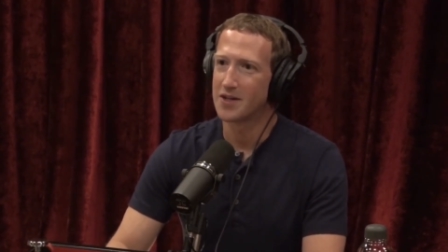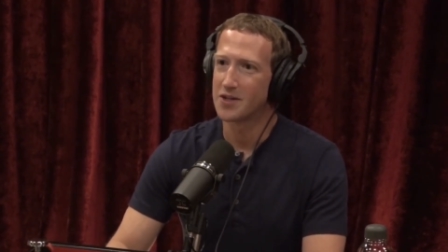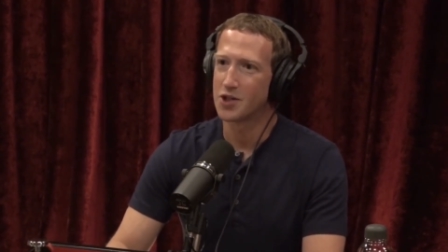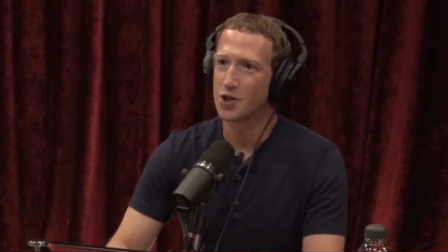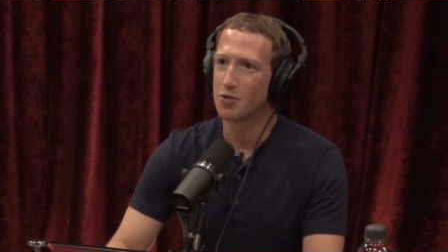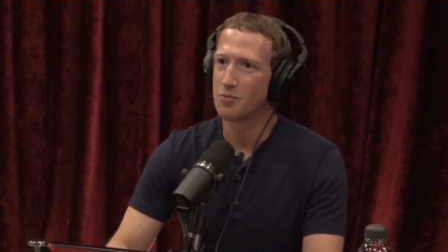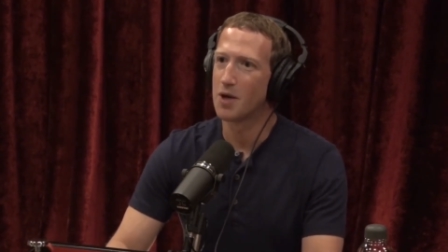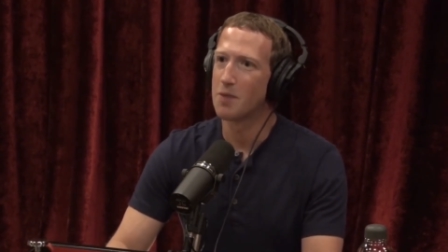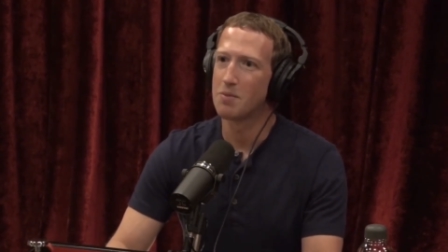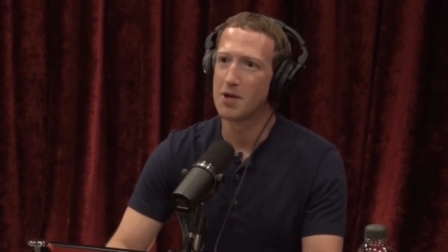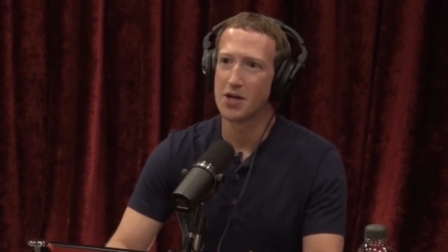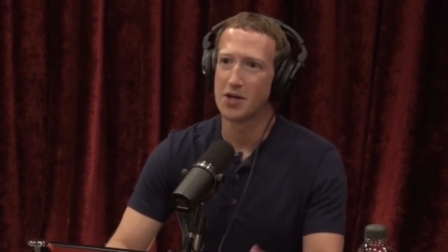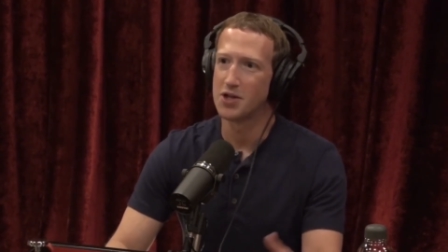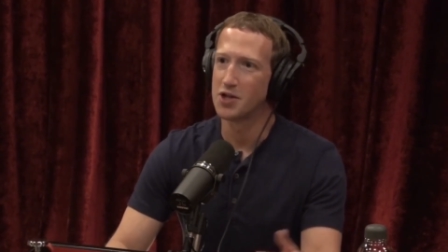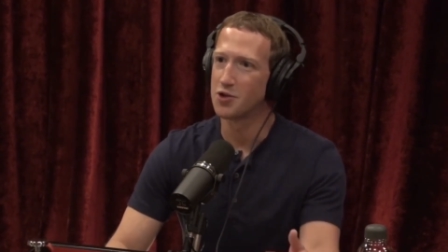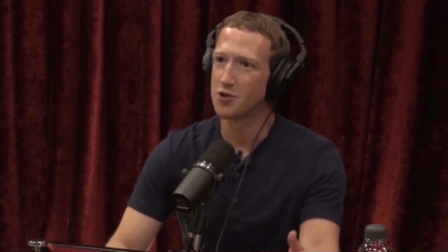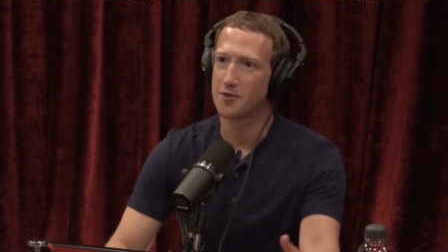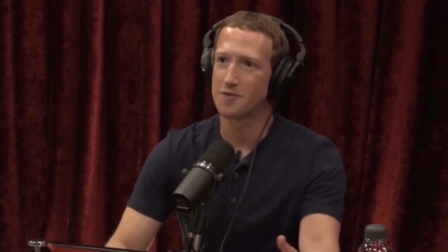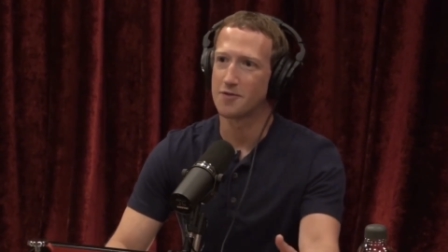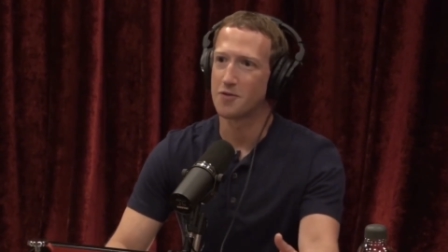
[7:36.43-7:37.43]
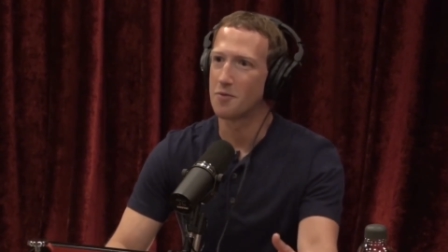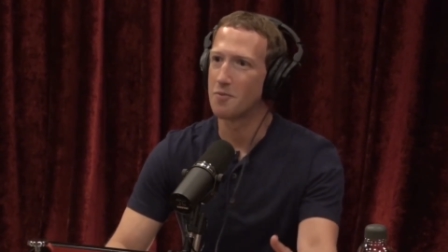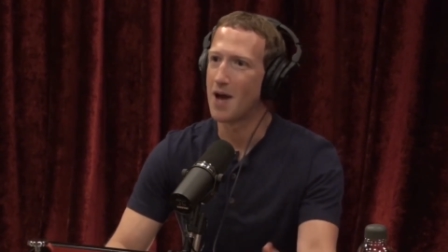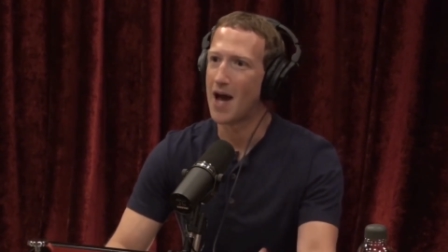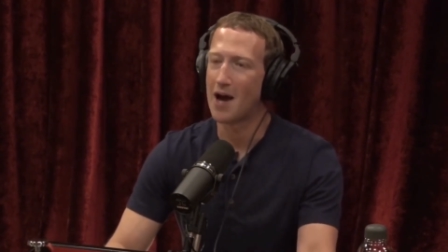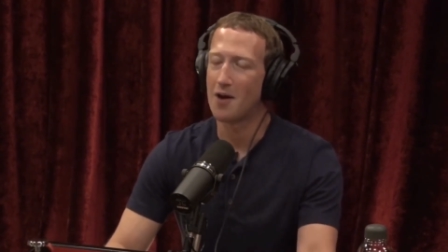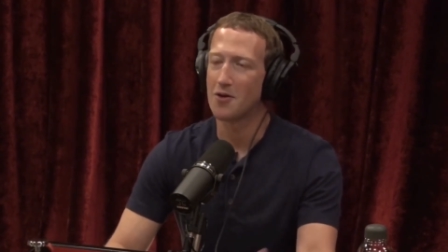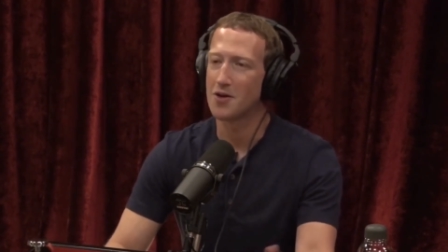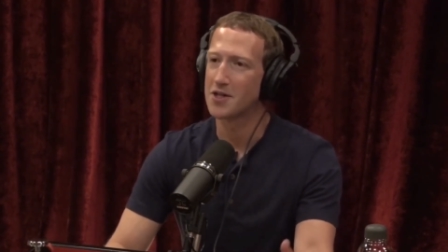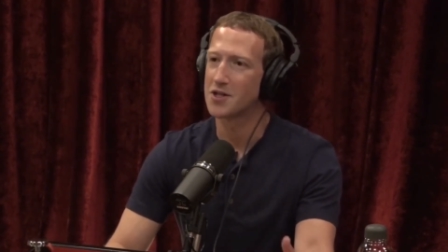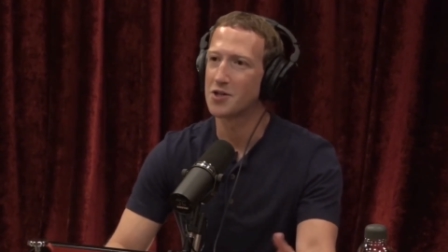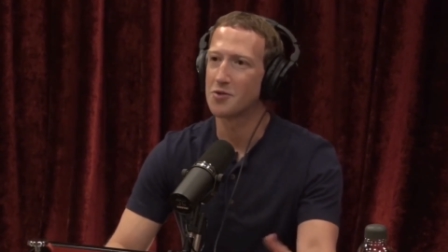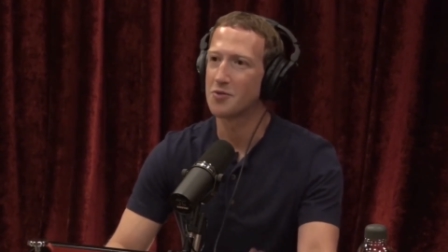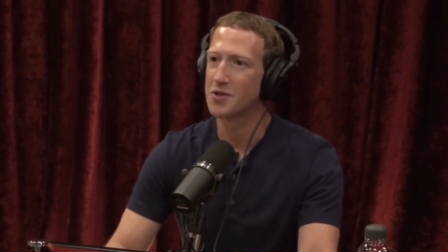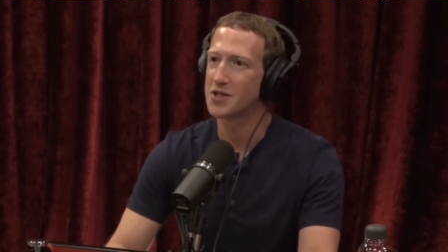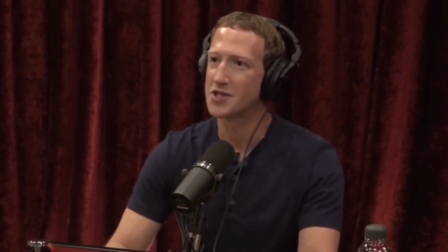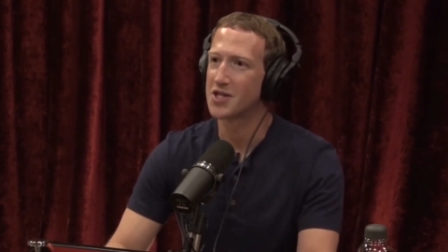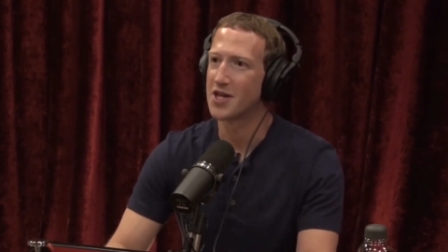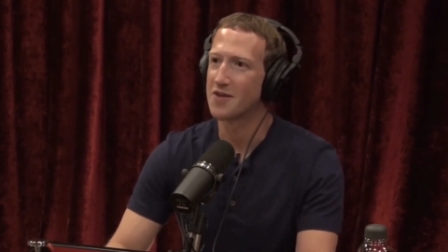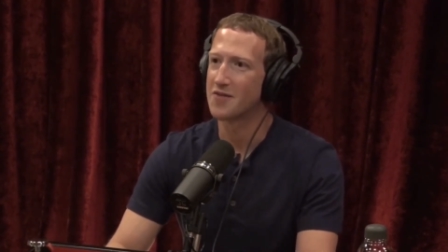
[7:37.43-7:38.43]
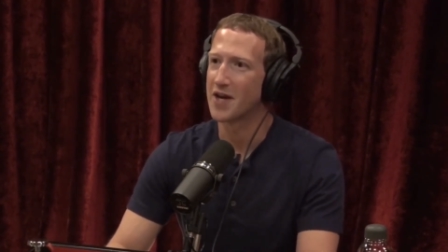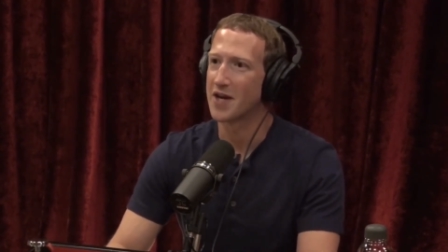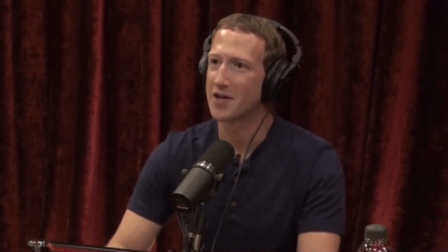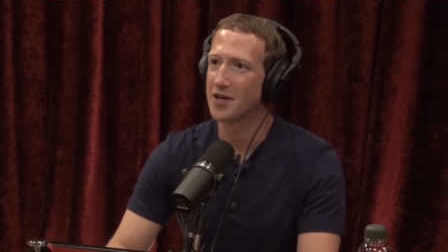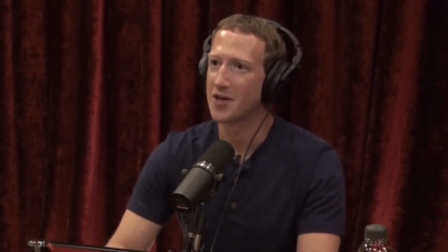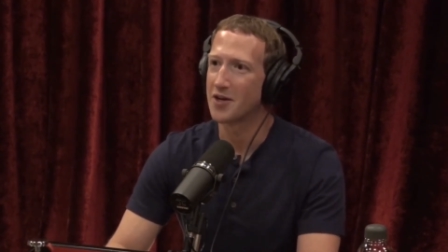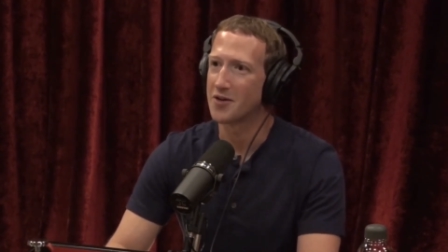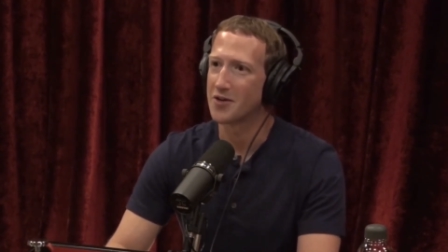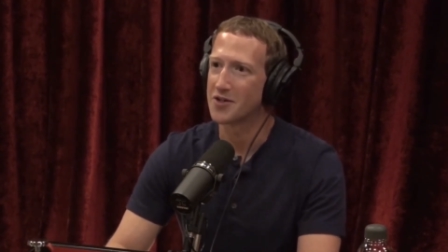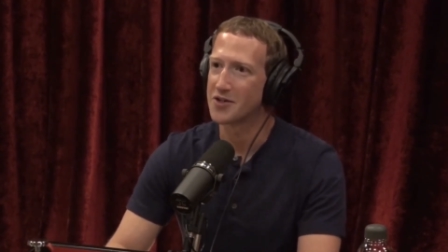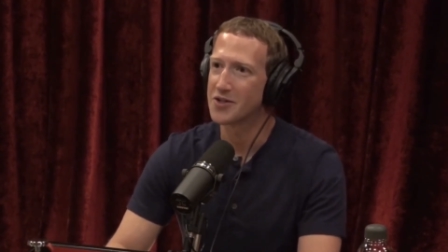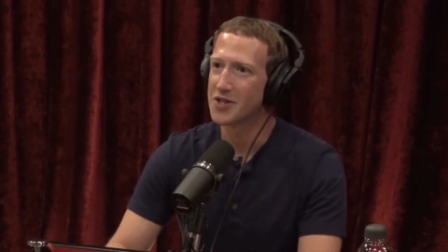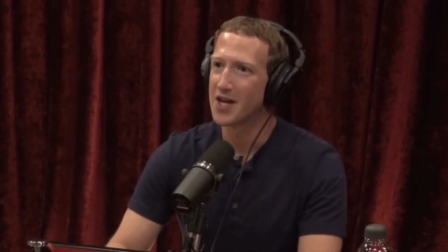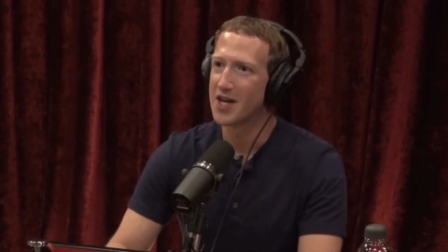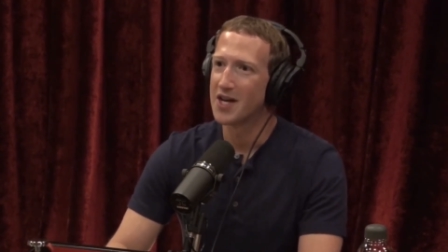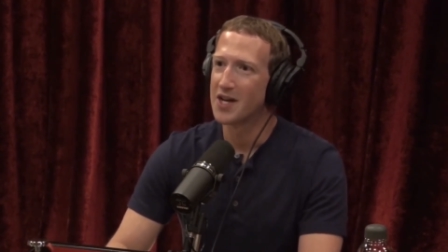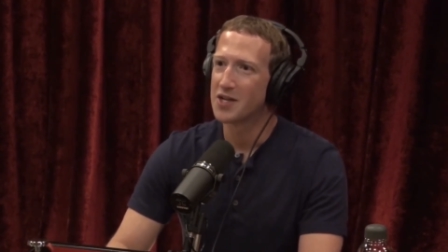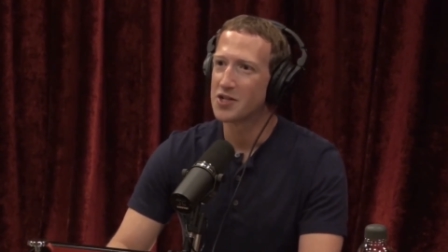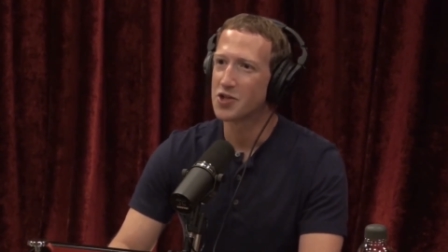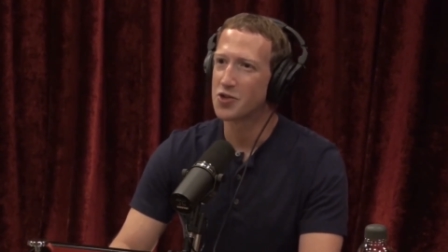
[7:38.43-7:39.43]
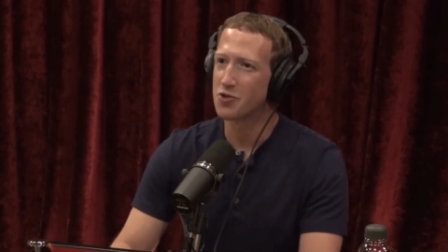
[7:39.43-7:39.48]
until maybe a year from now, until we see how that goes.